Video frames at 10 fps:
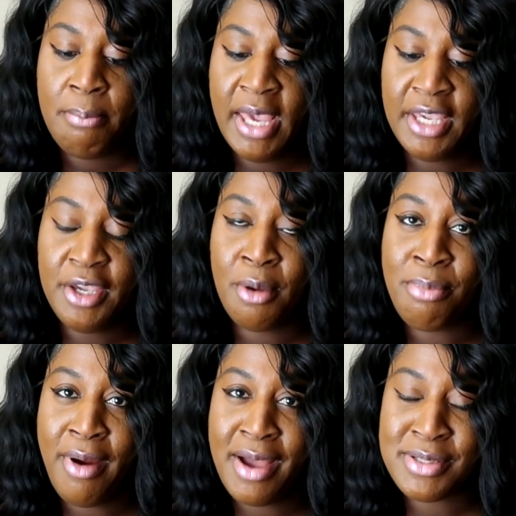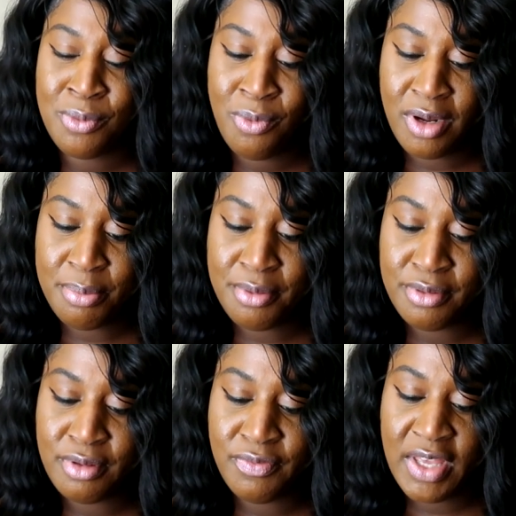make your brows
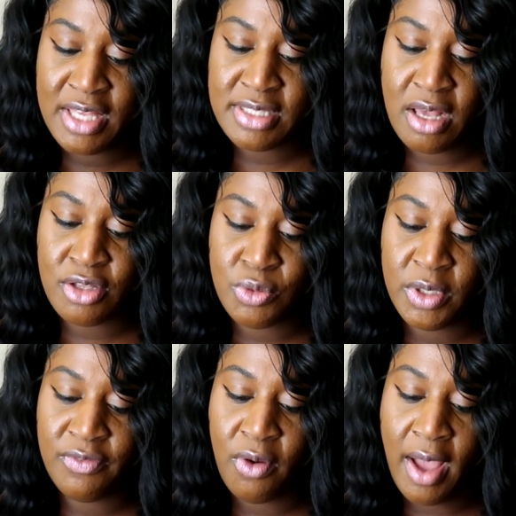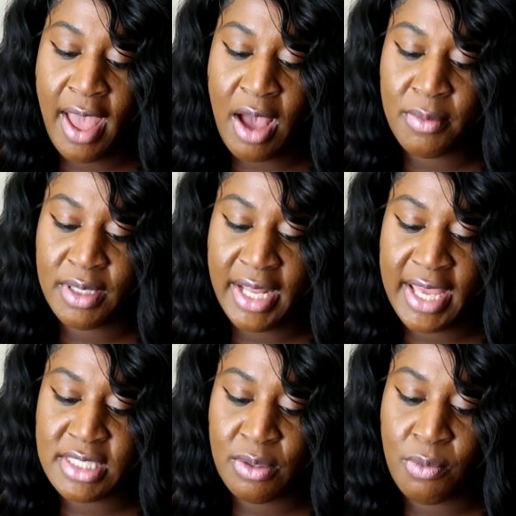waterproof it's a 24 hour
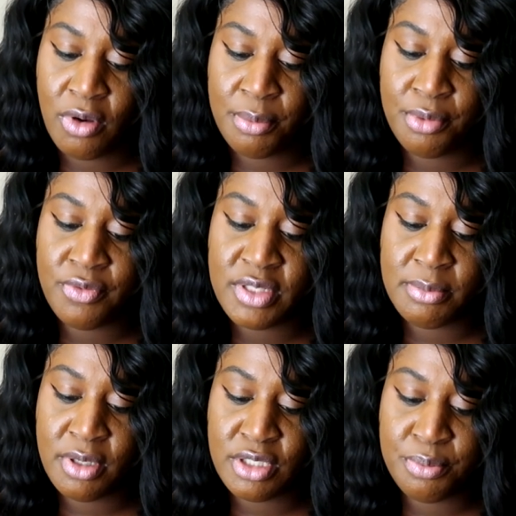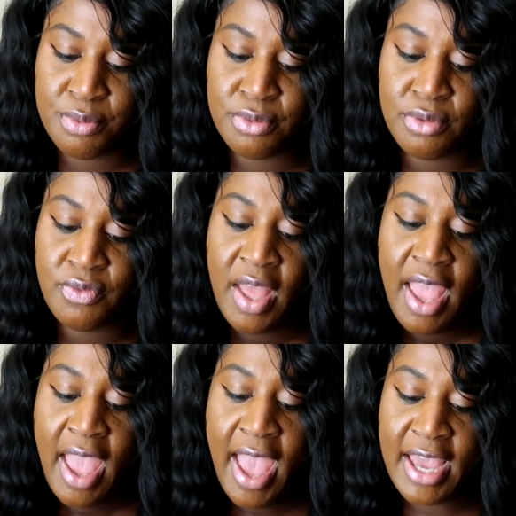lasting waterproof smudge proof
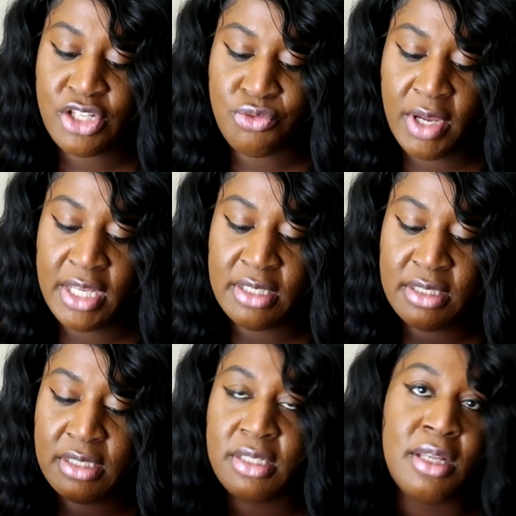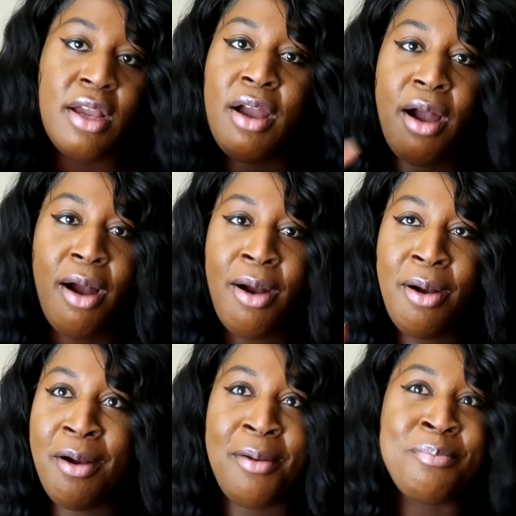hydrating
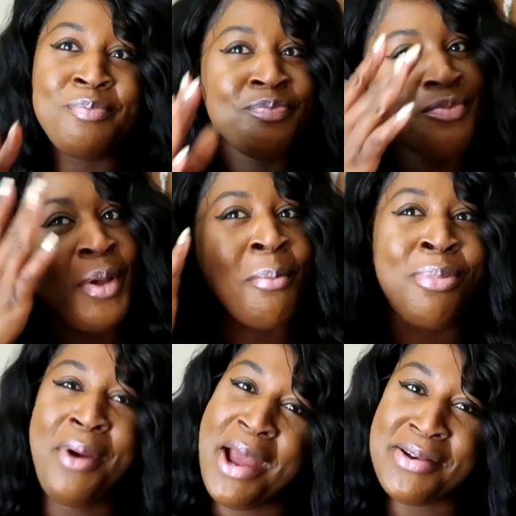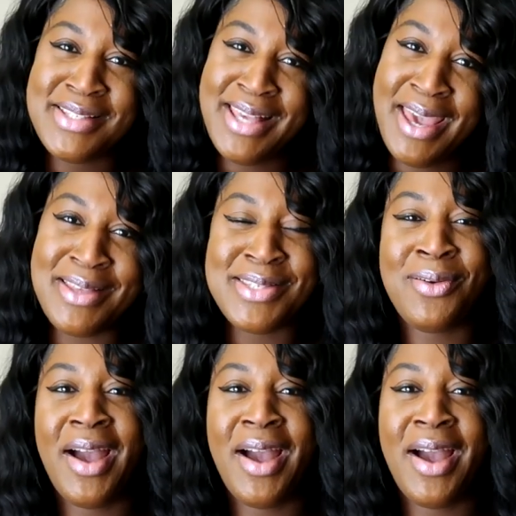um brow set so